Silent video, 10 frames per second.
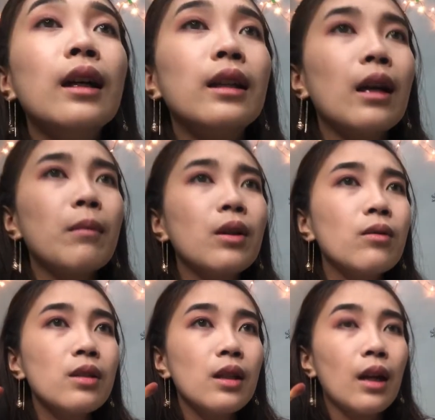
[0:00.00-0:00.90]
Dami kong
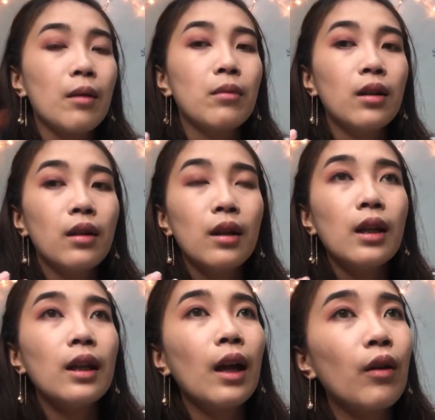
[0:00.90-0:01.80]
sinabi.
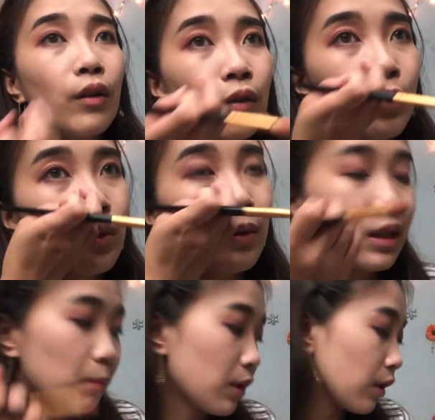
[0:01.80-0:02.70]
Now, if you do
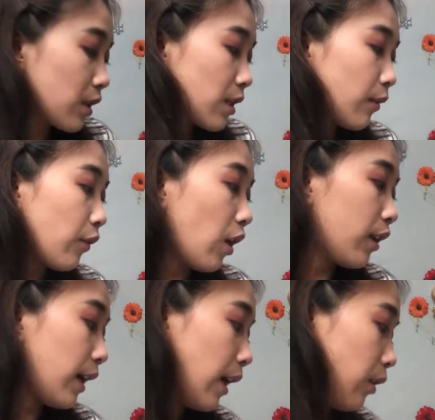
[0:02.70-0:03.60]
experience some
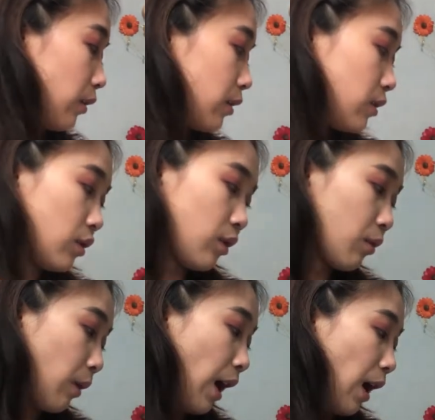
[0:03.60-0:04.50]
fallout, just
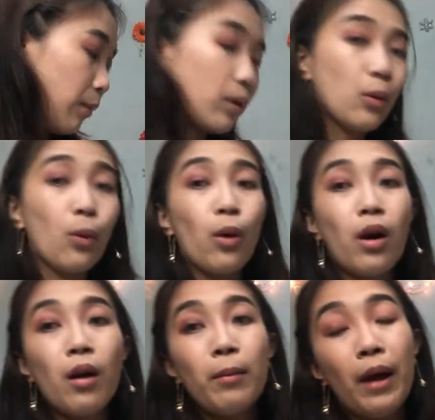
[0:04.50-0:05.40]
grab
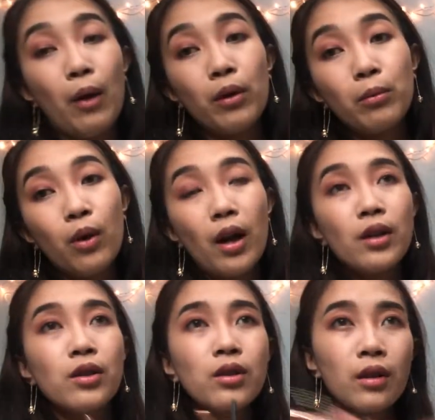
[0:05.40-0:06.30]
your powder
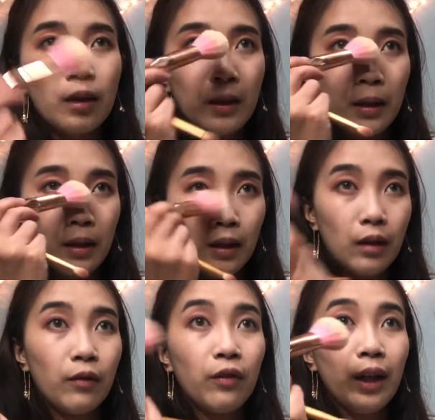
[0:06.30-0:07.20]
brush
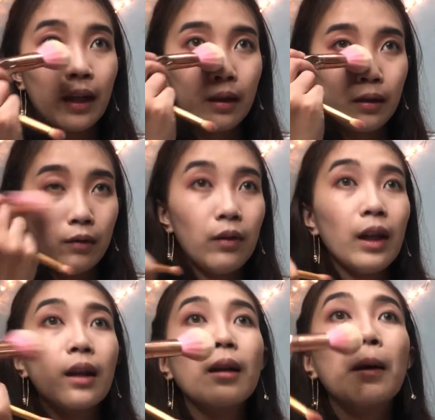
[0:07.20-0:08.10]
and flick,
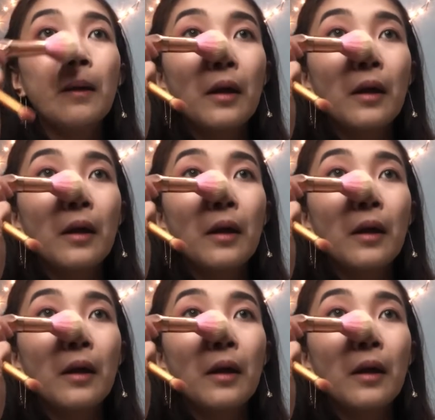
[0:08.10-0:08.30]
flick,